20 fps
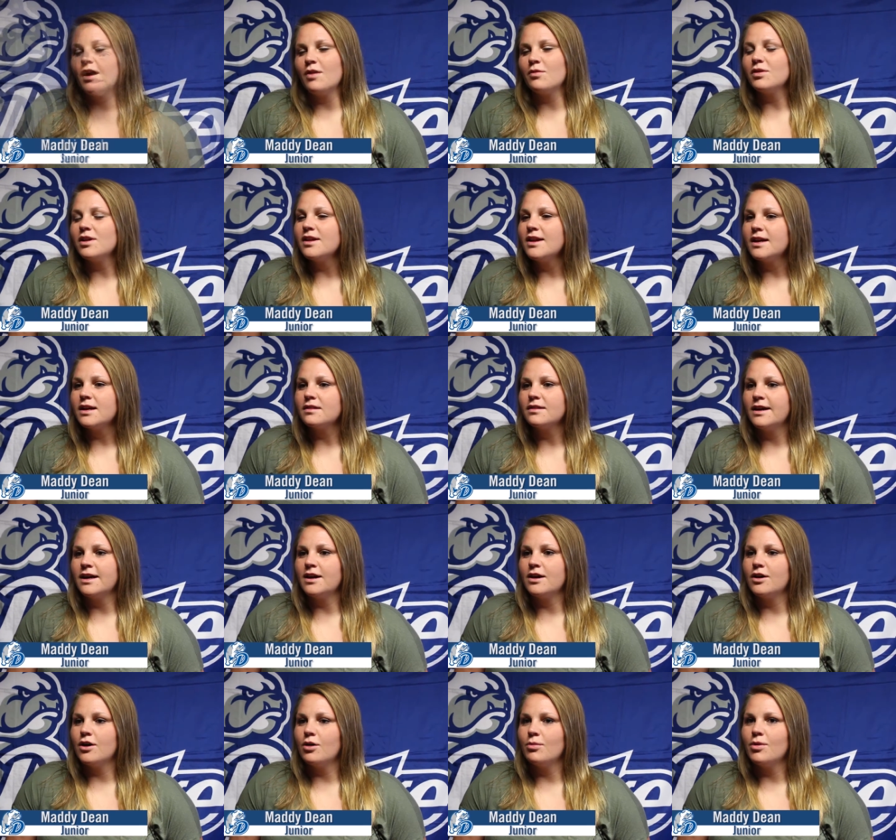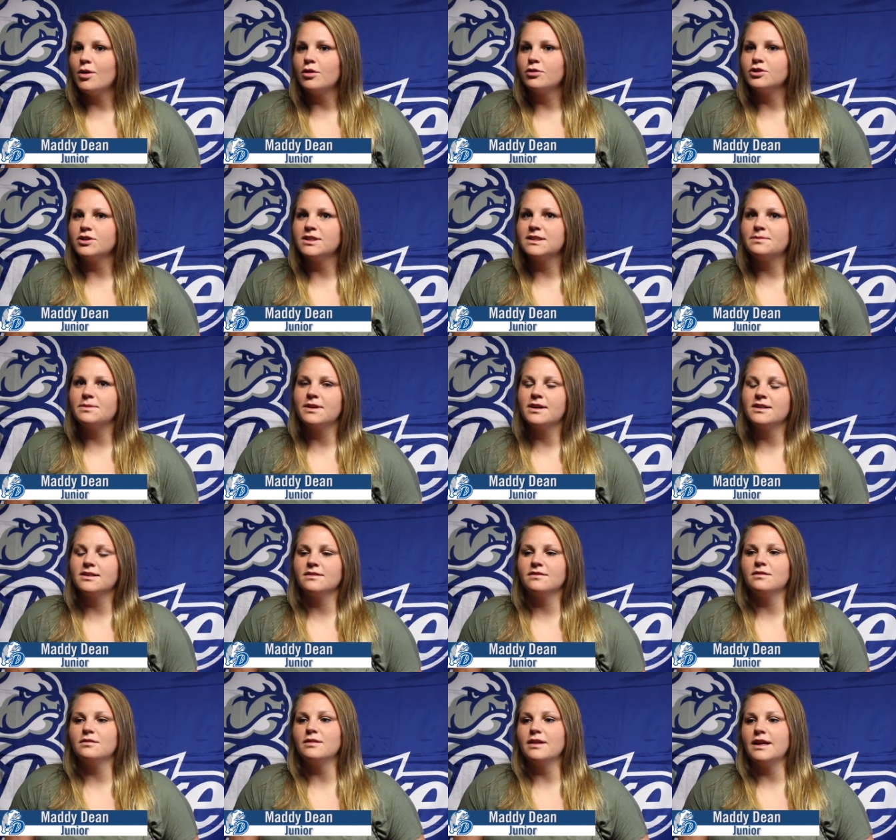I really like Lake Como just because
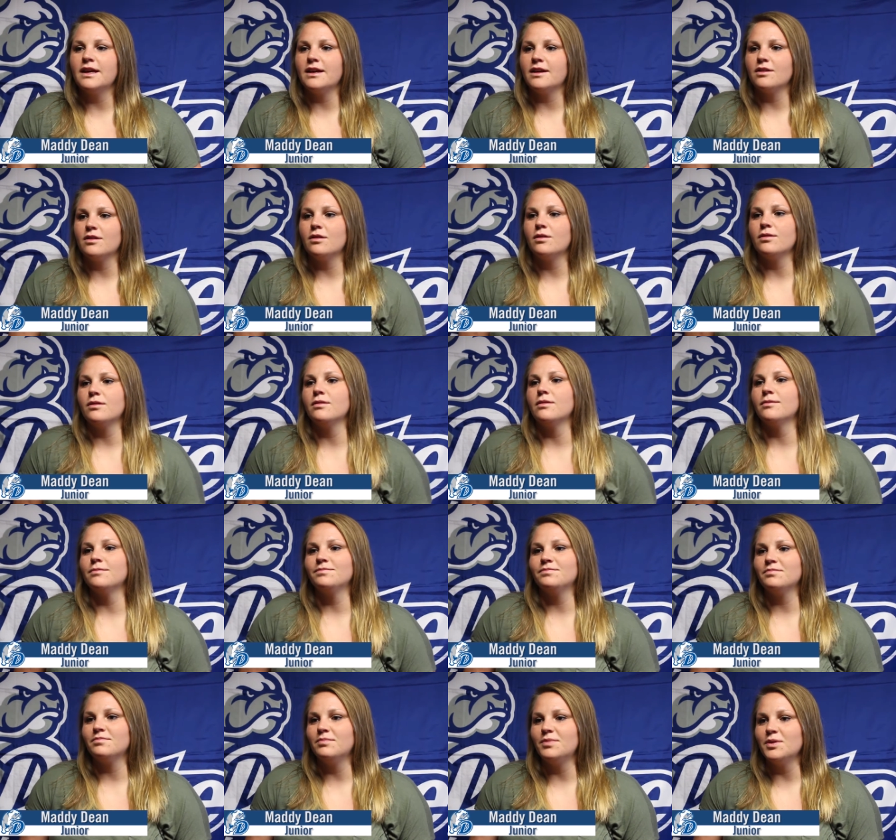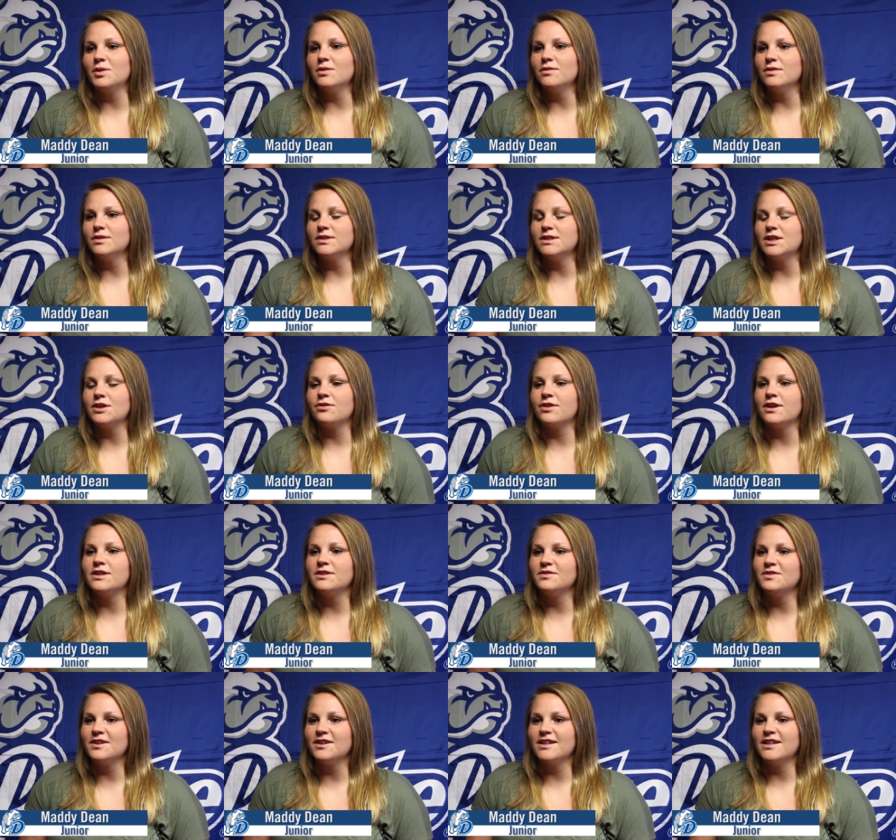of the lake and all the beautiful scenery. It's
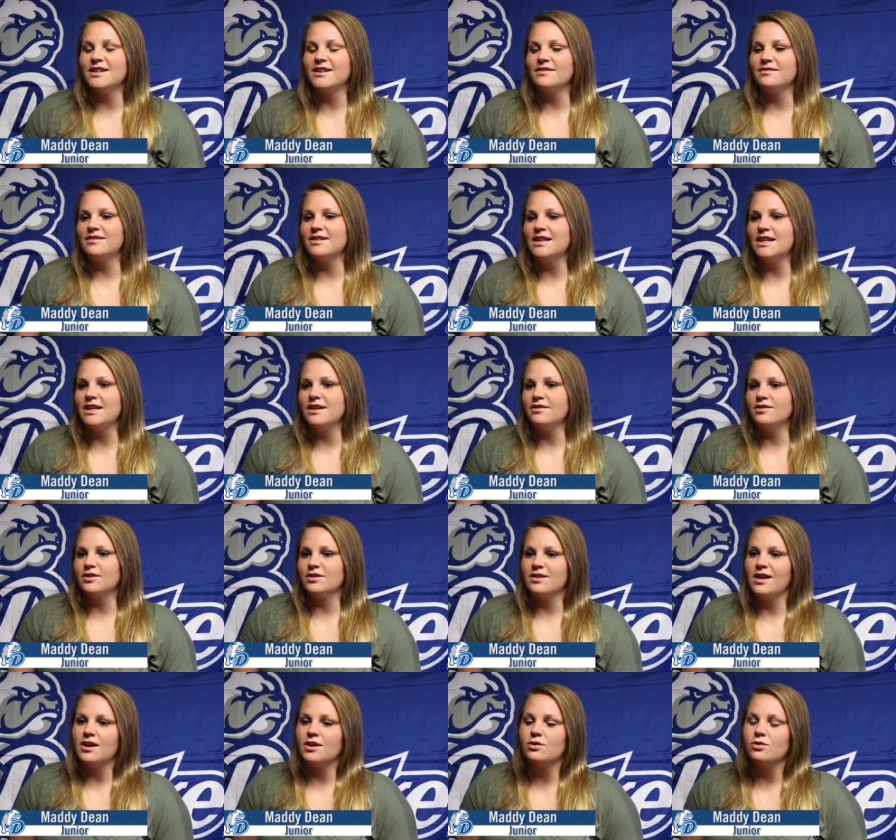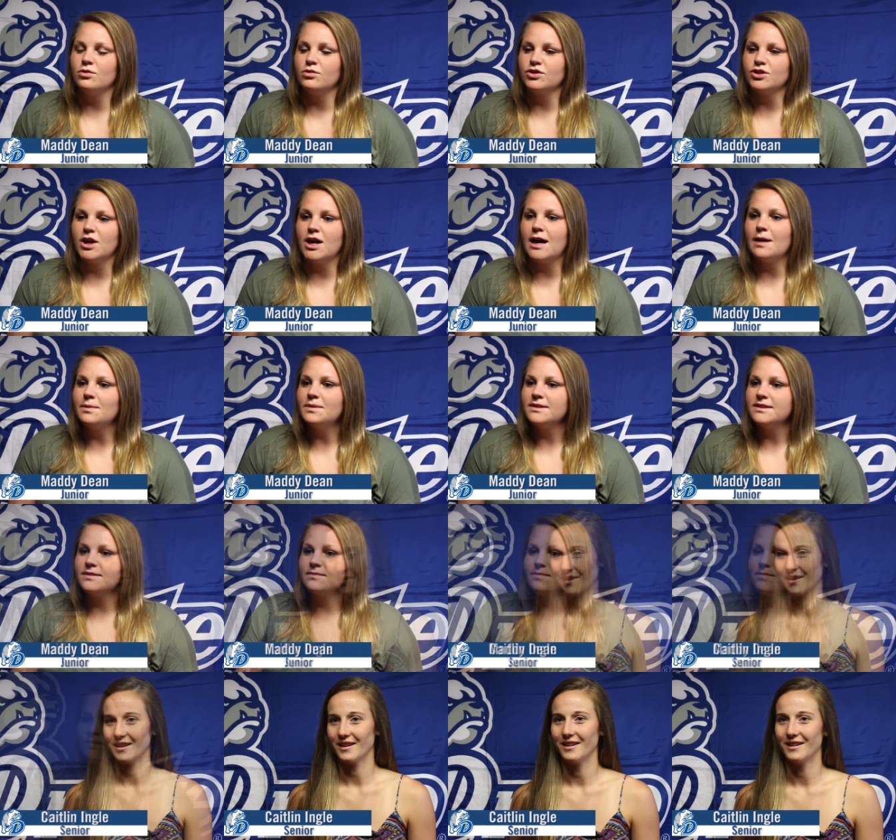very neat. There's a lot of cool shops.
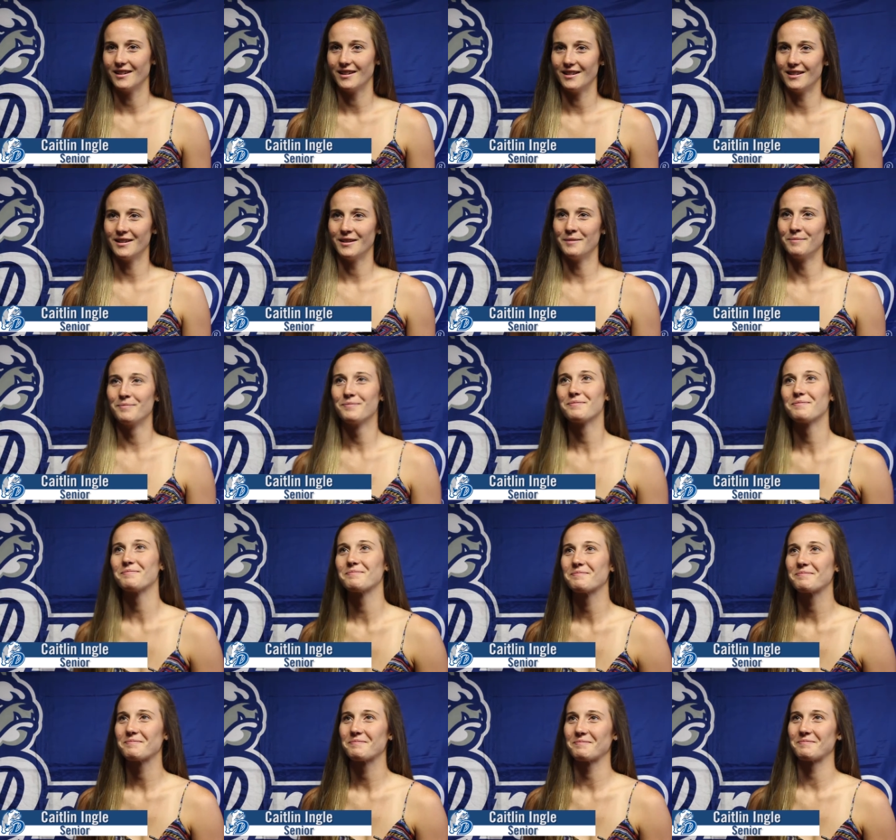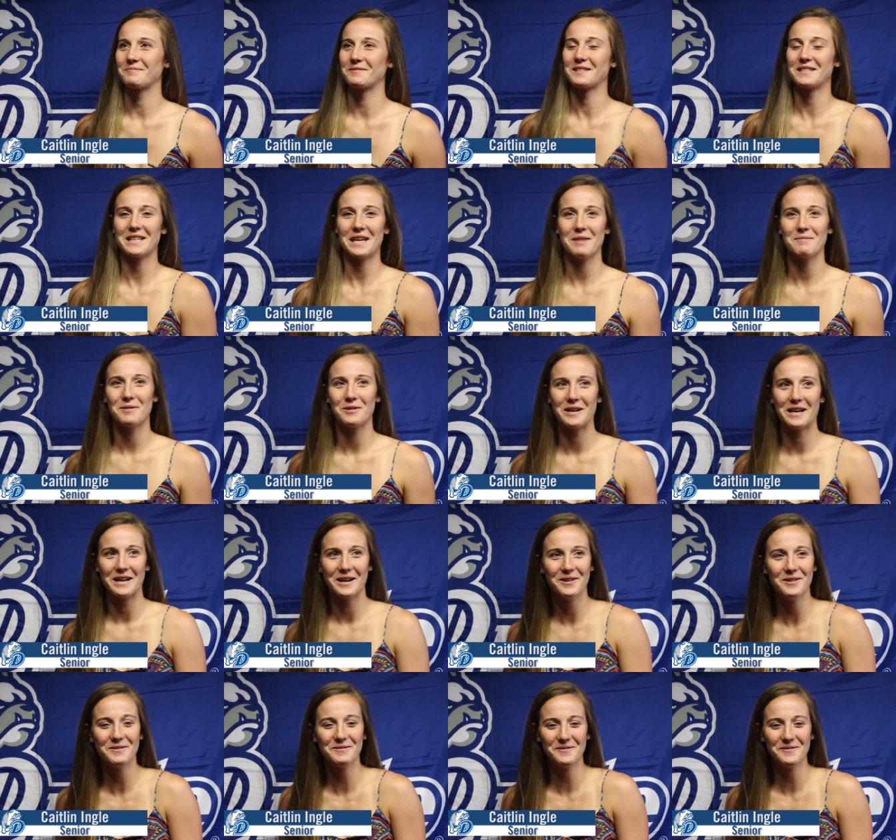Uh, San Marino.